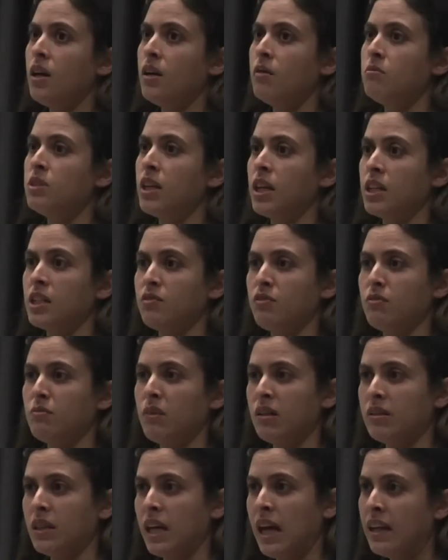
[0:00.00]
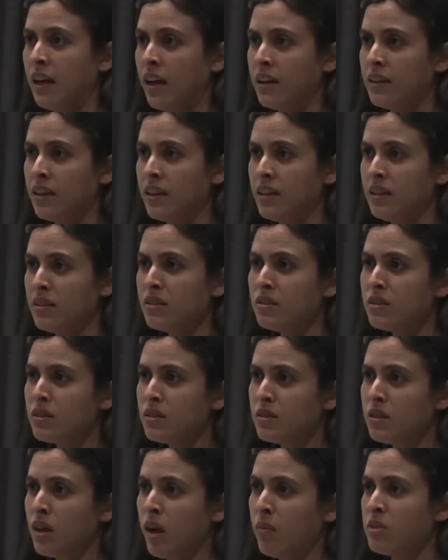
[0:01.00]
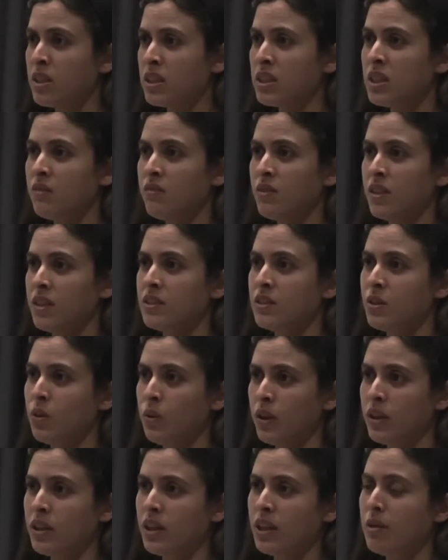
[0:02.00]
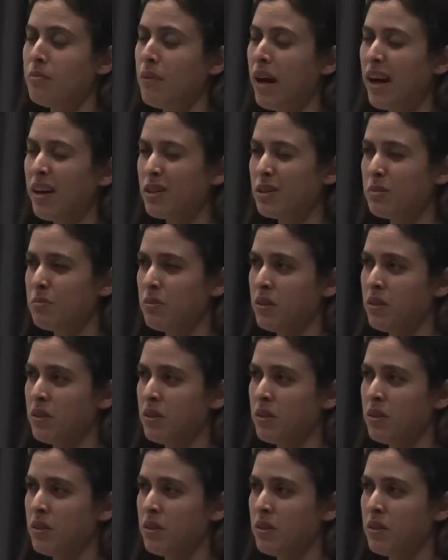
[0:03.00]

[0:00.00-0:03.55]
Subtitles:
objective about that. Not that objectivity is the only thing that matters,